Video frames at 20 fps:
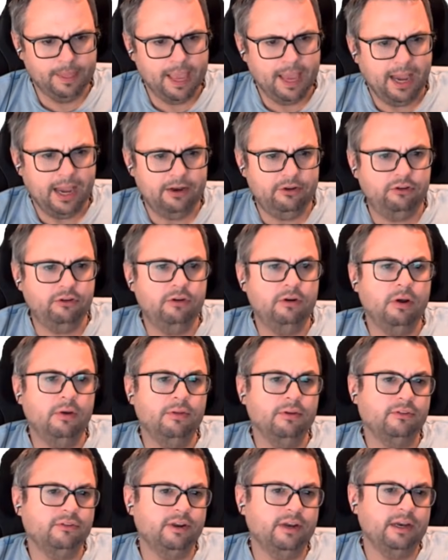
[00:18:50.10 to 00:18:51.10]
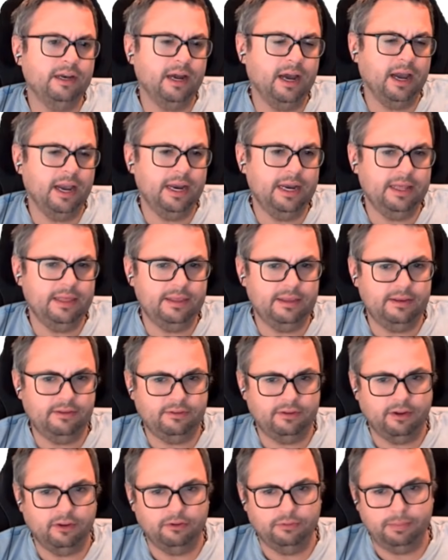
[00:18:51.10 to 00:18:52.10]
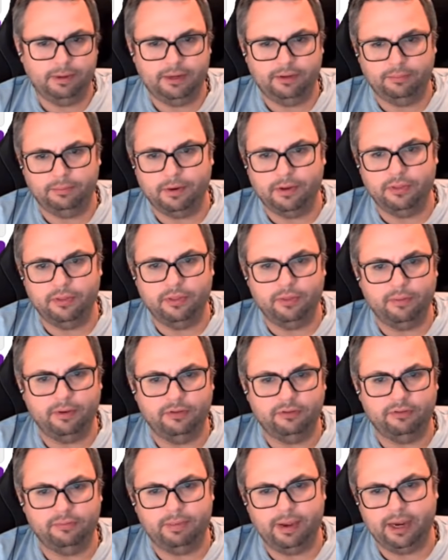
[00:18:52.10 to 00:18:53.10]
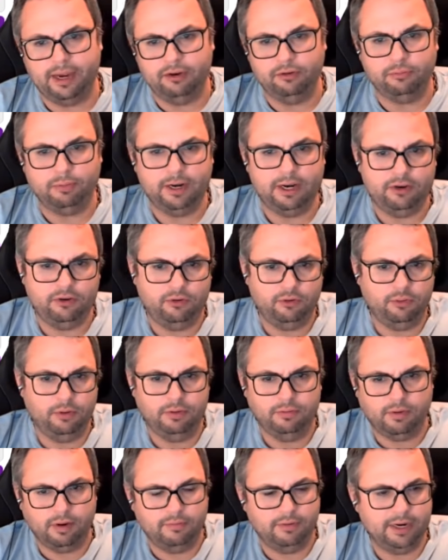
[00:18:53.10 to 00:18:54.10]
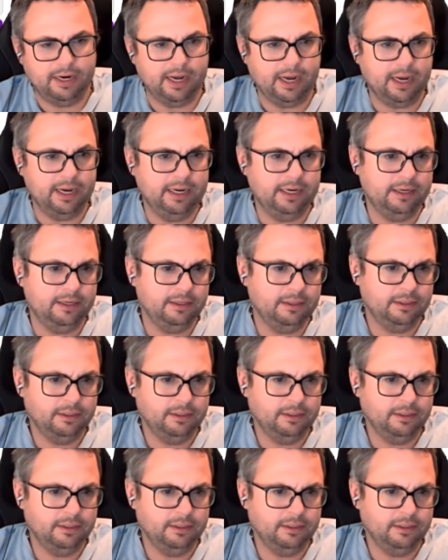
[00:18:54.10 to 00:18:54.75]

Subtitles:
I do know there's a 9 in these cells because both of the ways of making 22 involve a 9.